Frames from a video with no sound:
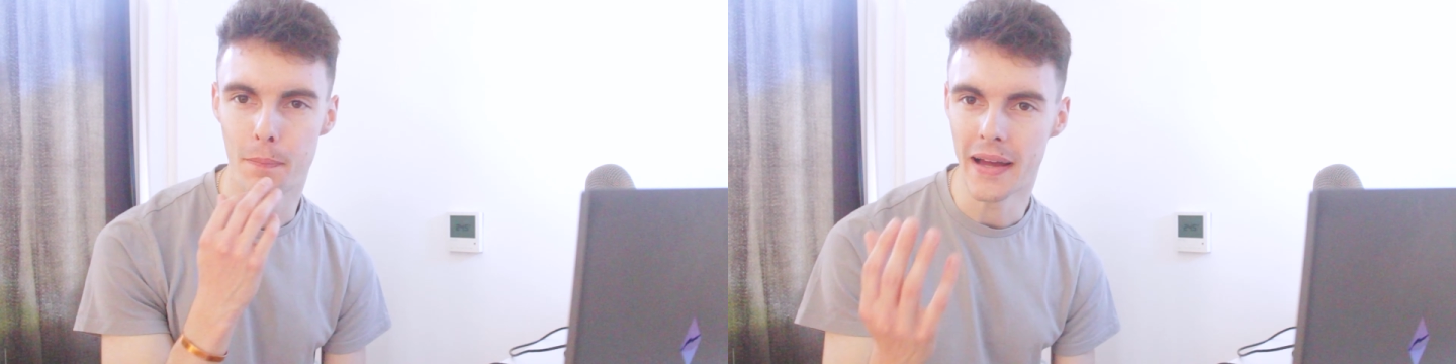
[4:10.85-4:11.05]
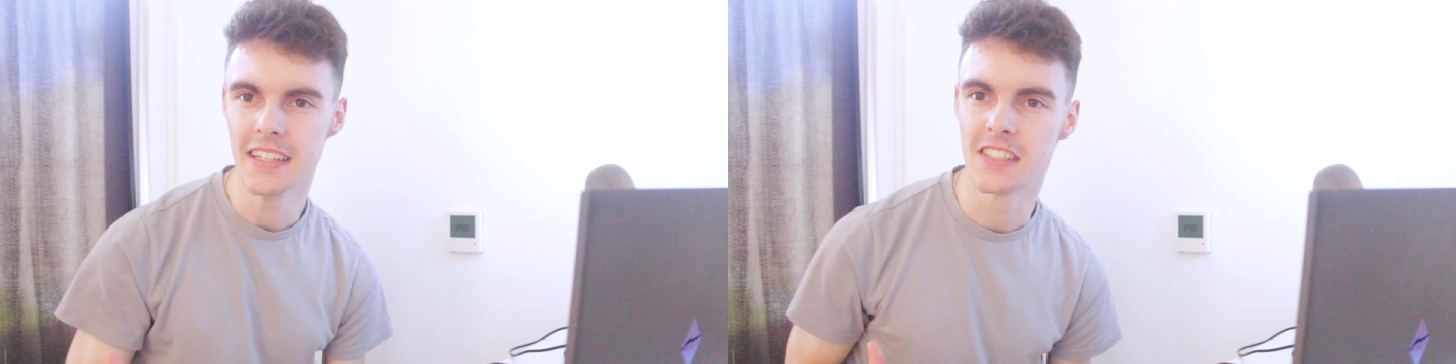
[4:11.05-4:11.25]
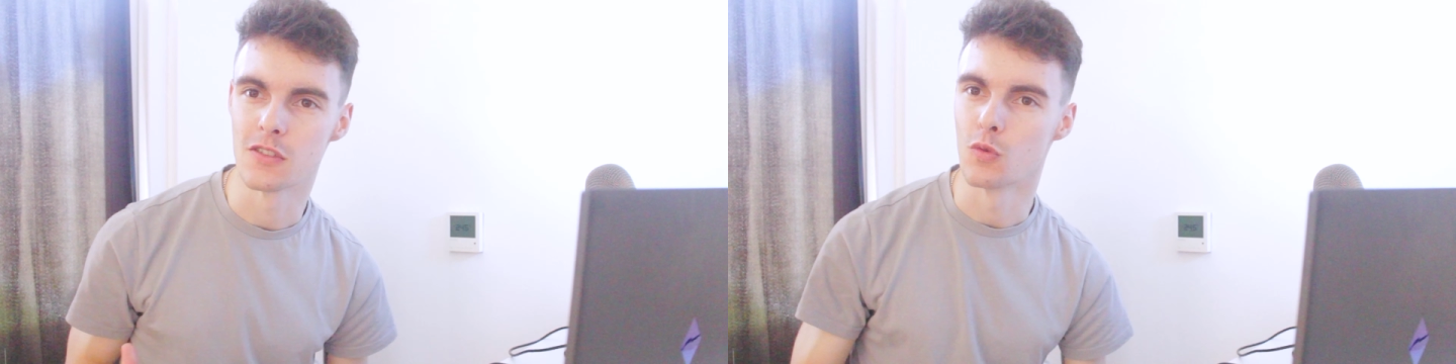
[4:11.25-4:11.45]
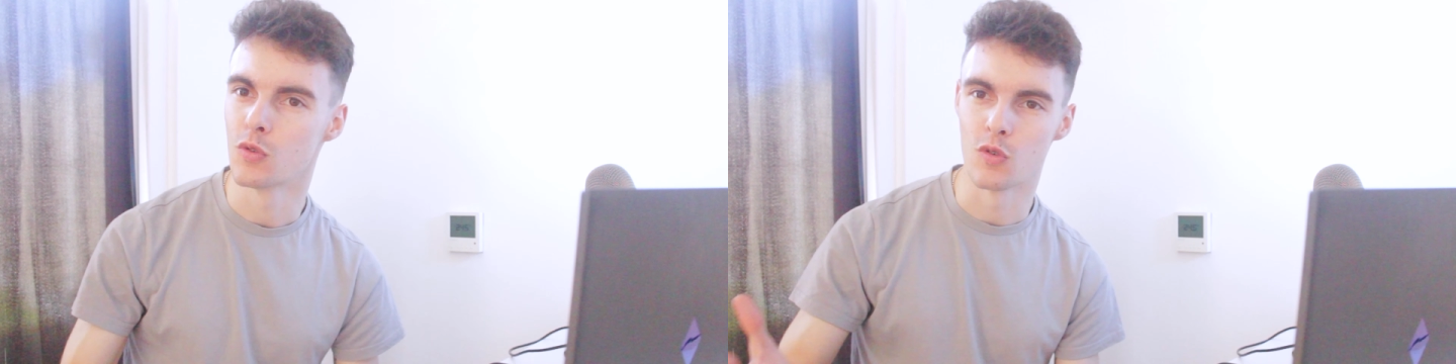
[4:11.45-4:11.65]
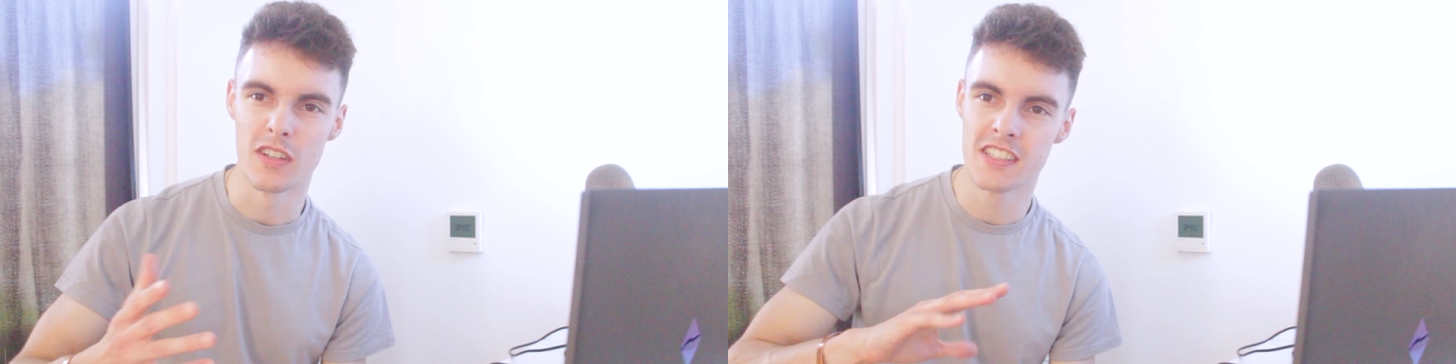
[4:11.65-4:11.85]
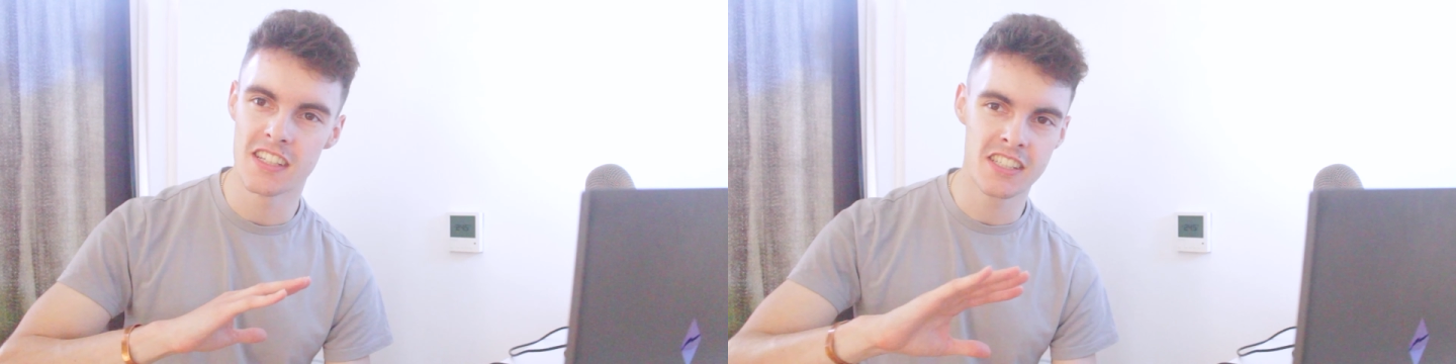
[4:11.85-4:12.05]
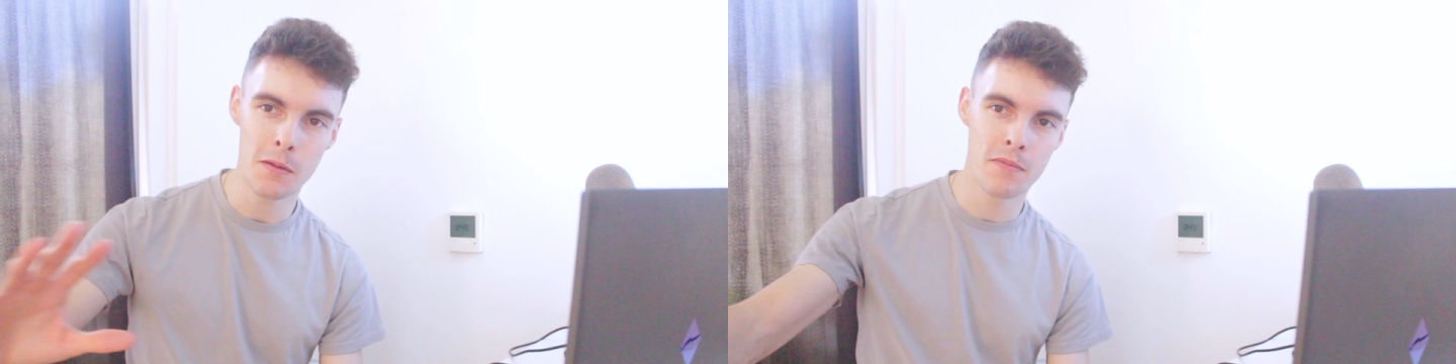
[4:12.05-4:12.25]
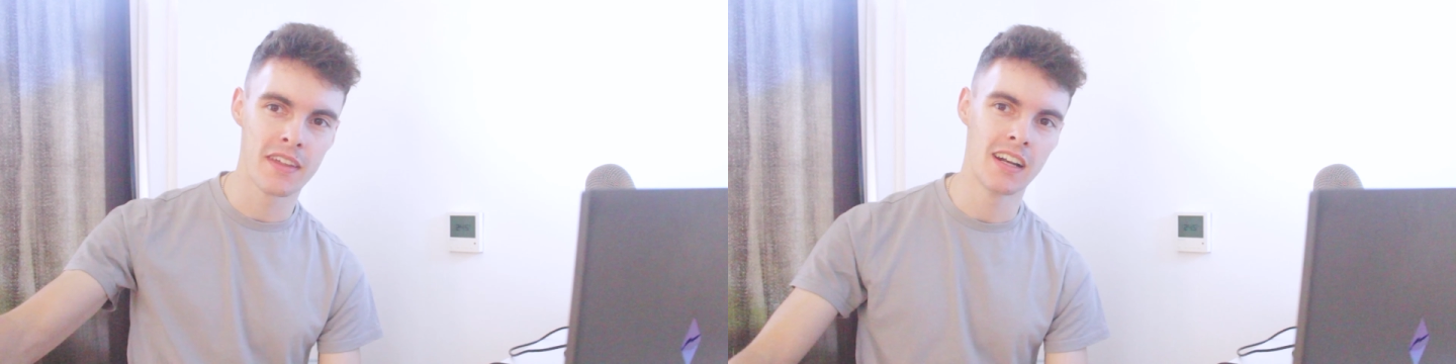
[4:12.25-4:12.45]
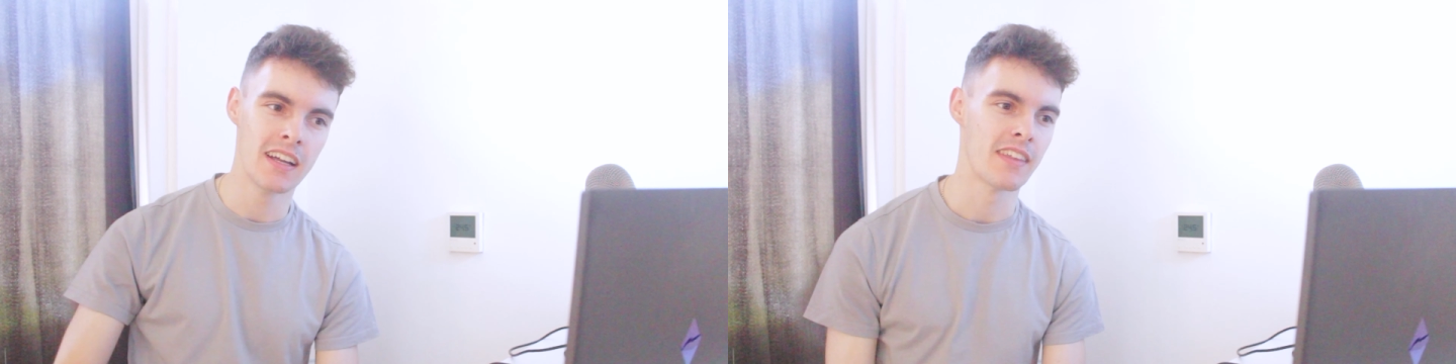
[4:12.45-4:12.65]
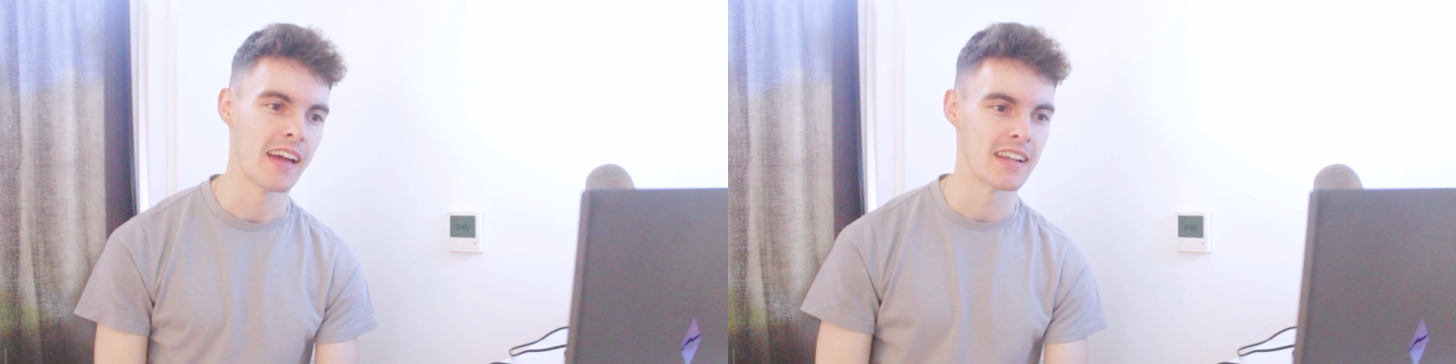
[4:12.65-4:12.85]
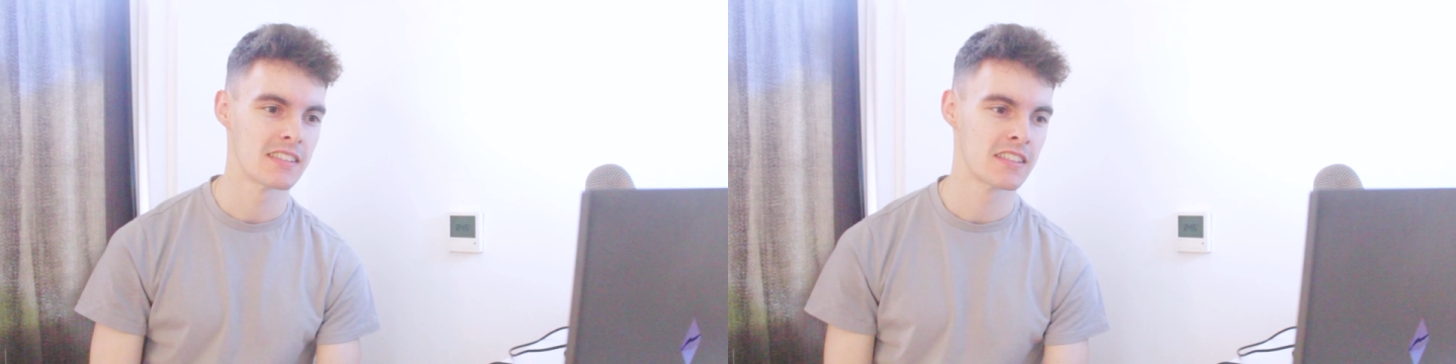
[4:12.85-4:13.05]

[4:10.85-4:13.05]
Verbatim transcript: base or, or something like that.